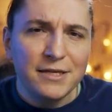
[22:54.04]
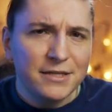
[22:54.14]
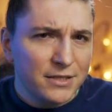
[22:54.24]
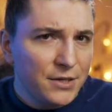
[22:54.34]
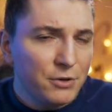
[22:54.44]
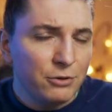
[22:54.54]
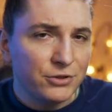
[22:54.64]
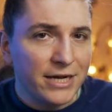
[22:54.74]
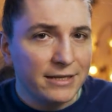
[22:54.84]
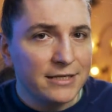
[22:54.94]
It is
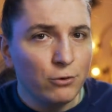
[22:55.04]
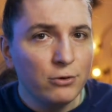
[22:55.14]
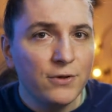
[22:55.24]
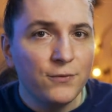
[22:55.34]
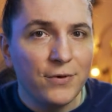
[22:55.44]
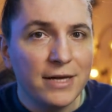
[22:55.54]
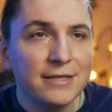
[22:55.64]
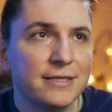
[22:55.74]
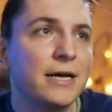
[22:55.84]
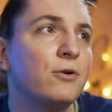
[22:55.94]
huge and this is only the one
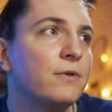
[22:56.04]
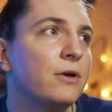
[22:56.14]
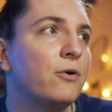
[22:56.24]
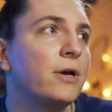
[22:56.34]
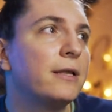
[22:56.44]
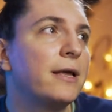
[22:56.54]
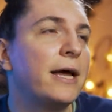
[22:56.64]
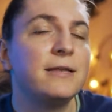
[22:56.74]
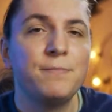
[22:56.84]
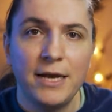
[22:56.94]
side of the coin
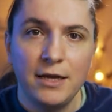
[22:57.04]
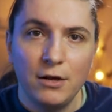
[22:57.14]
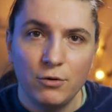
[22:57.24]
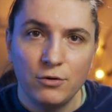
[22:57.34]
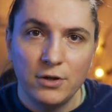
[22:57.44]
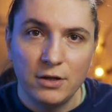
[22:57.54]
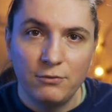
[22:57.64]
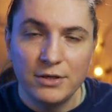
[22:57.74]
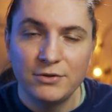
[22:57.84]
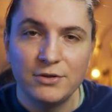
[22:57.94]
and depending on the
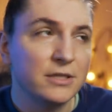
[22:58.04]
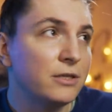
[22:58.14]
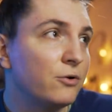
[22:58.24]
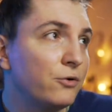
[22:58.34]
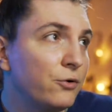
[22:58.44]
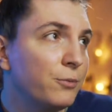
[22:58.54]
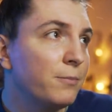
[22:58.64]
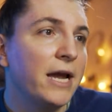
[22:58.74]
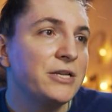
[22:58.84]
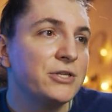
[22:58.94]
resonance in your
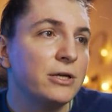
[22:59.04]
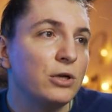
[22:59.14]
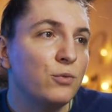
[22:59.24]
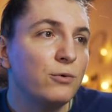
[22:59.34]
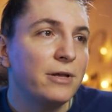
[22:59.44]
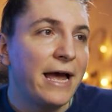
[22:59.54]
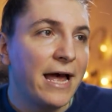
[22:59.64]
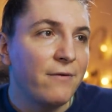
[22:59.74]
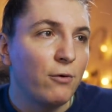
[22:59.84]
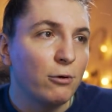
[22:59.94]
room actually you will
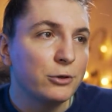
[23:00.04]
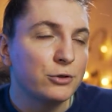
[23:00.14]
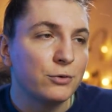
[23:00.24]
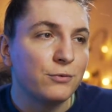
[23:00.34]
have also